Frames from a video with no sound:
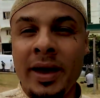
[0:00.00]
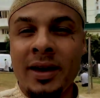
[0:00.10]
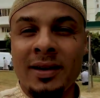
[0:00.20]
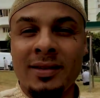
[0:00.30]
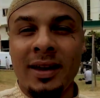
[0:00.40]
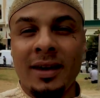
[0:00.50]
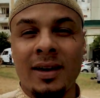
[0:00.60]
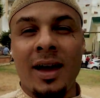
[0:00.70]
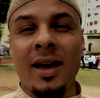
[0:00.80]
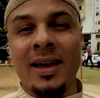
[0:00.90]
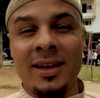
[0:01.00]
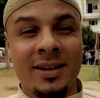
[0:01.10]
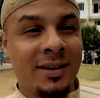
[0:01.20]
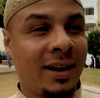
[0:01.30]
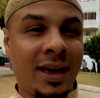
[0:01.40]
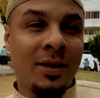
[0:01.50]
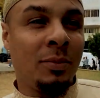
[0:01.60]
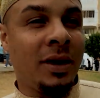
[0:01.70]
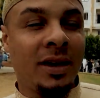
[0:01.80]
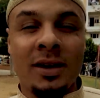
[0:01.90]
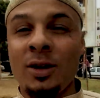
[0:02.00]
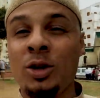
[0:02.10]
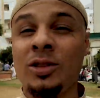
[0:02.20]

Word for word: make sadaqah and like make